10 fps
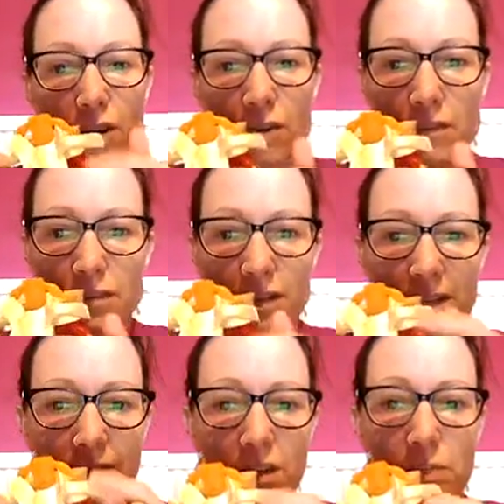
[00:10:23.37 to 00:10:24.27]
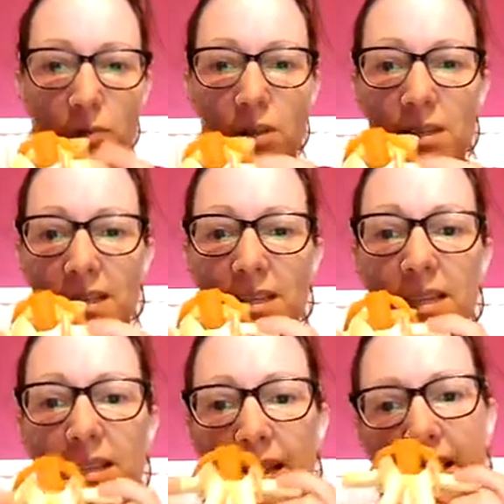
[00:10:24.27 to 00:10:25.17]
of the transverse
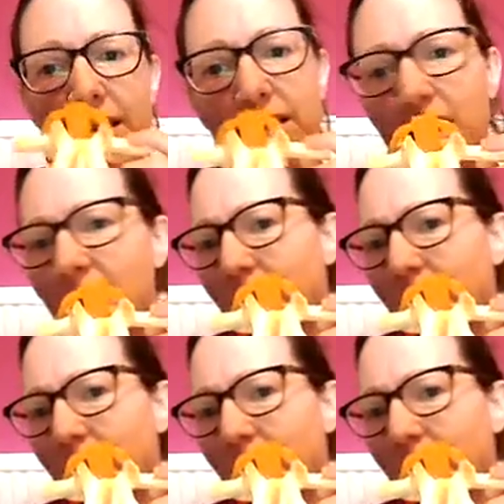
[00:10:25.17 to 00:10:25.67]
processes, and then there's,